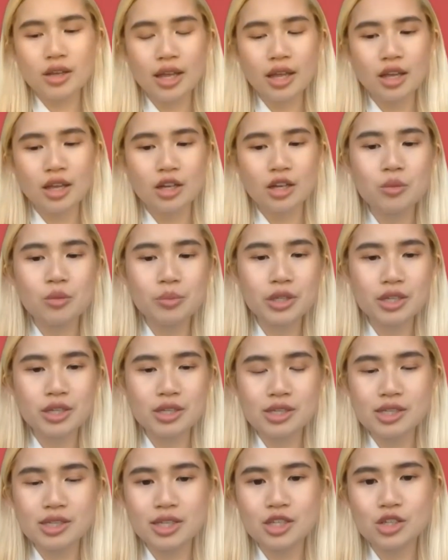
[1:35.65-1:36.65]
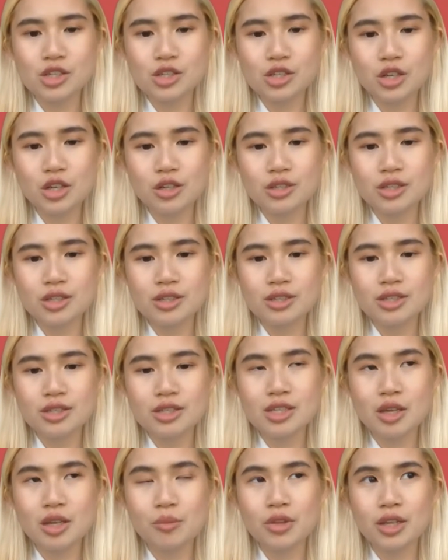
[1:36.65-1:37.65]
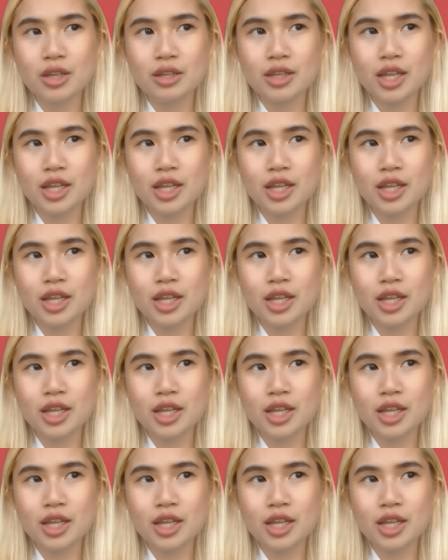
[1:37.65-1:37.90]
uh, competency is not something